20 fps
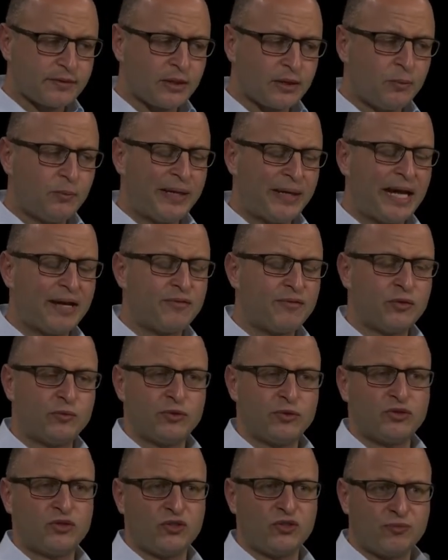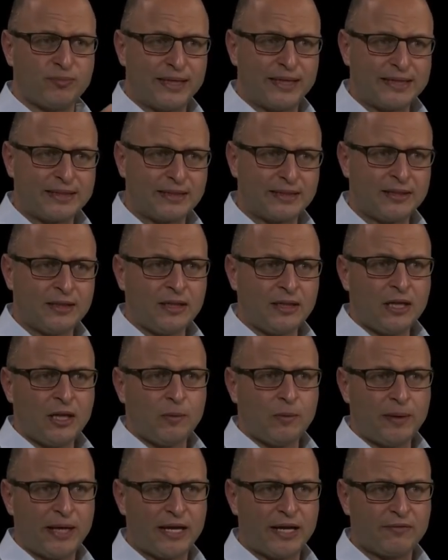we have the Reserve Bank
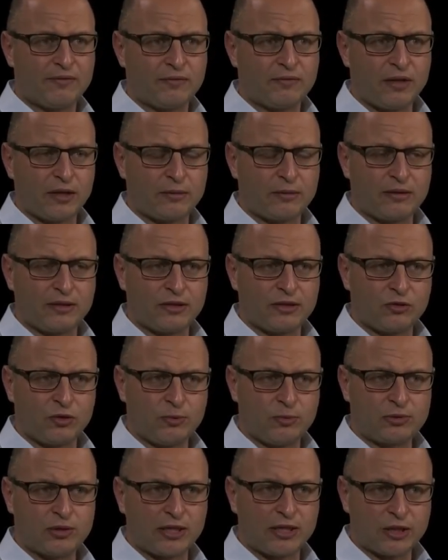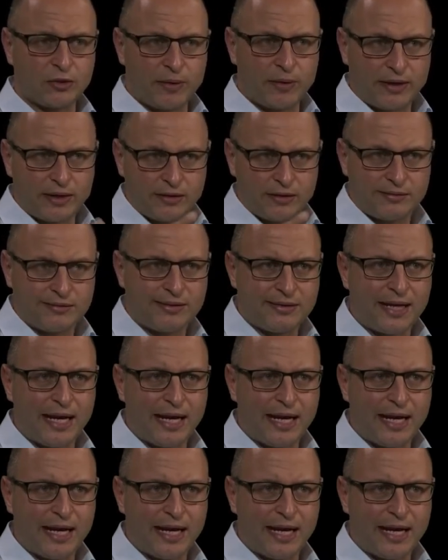we have like groups like Grattan